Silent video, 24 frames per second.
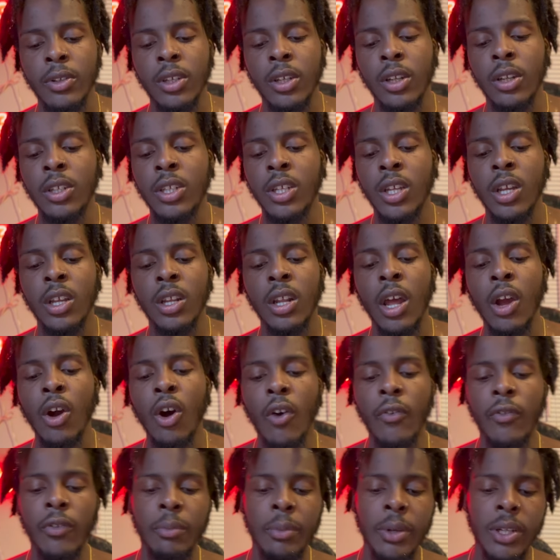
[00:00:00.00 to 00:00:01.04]
If they say they
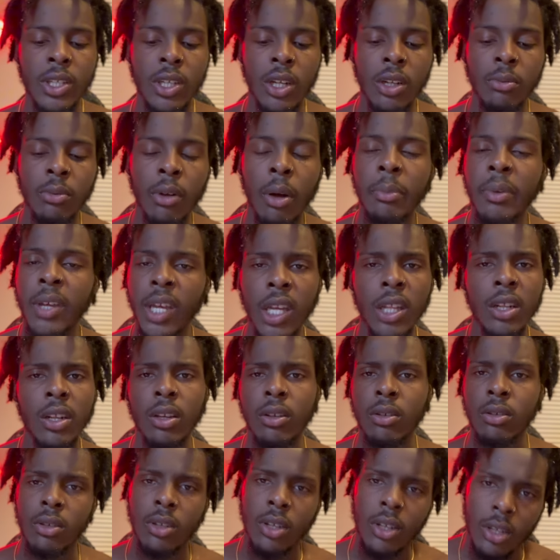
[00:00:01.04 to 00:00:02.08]
offer me something, I'm eating it.
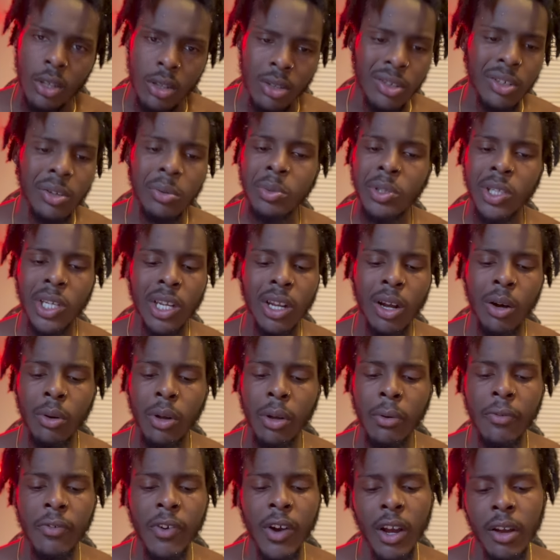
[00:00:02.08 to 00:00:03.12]
You know what I'm saying? I don't give
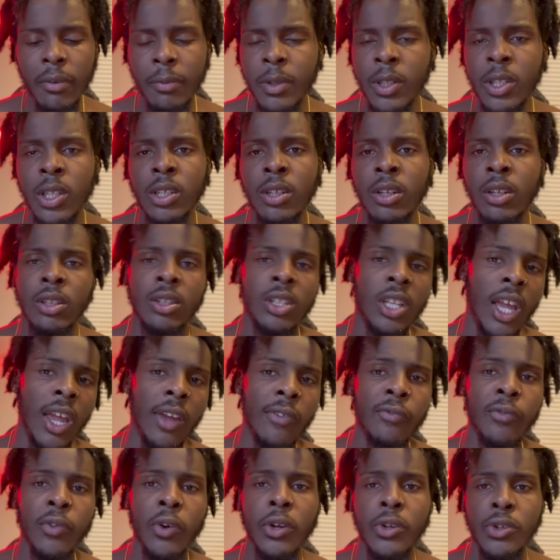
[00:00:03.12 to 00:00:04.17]
a fuck if it's in a deep
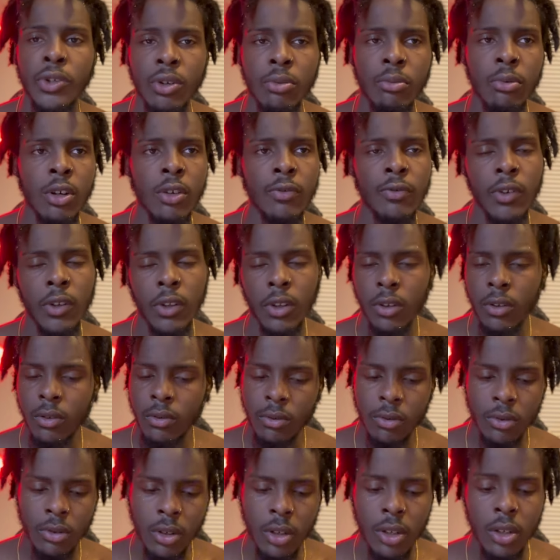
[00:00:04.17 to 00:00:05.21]
freezer,
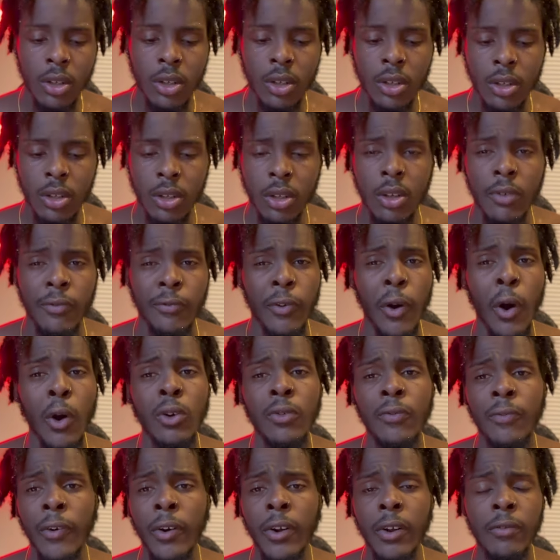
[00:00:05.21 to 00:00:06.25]

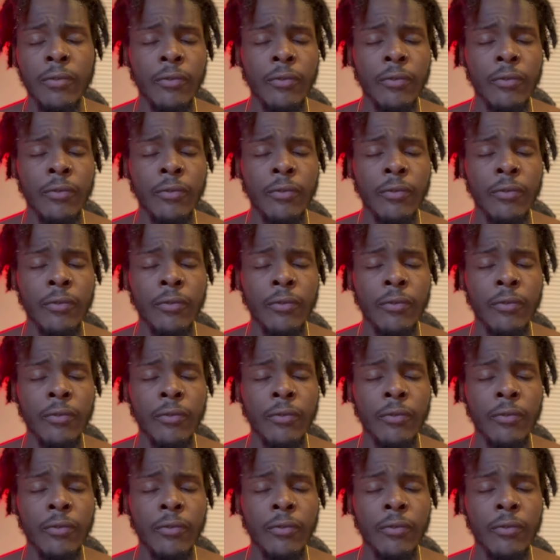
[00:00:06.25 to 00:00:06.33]
motherfucker.